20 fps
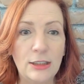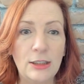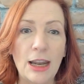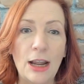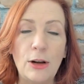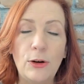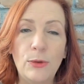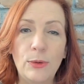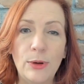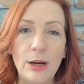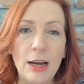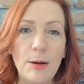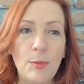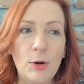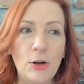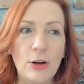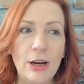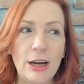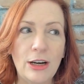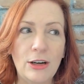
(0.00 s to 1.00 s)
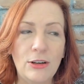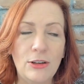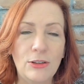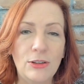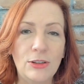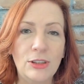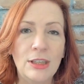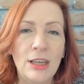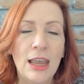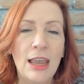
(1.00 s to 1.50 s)
Now, grammar
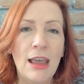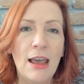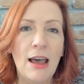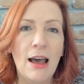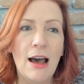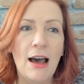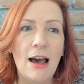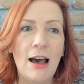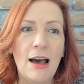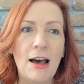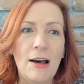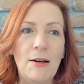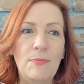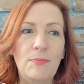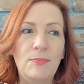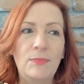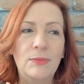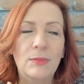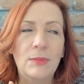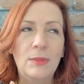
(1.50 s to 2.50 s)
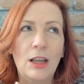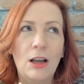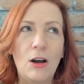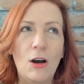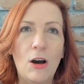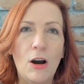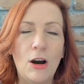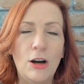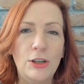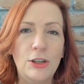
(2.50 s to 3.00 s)
errors
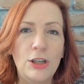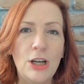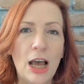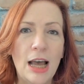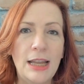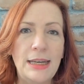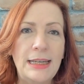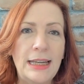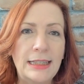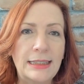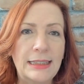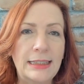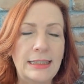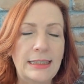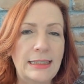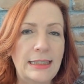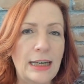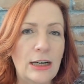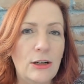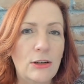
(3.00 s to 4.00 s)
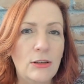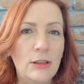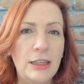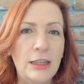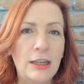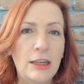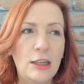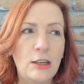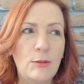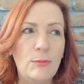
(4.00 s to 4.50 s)
are not necessarily
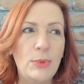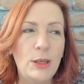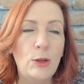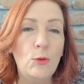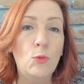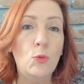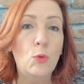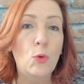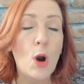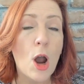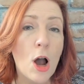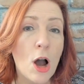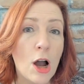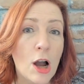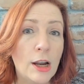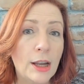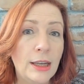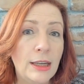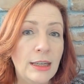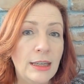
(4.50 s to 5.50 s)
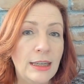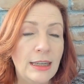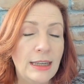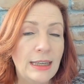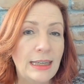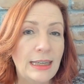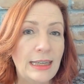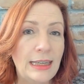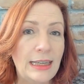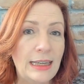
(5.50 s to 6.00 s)
going to be wrong
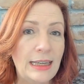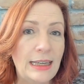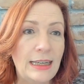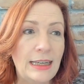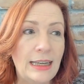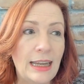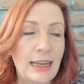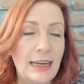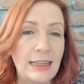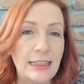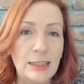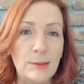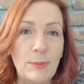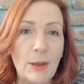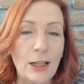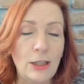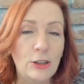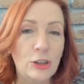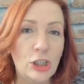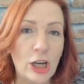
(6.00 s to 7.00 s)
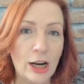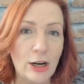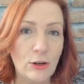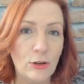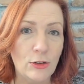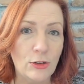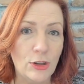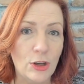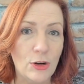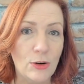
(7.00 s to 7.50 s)
in a spell
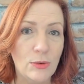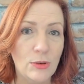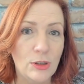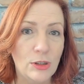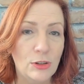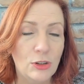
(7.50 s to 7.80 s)
checker though.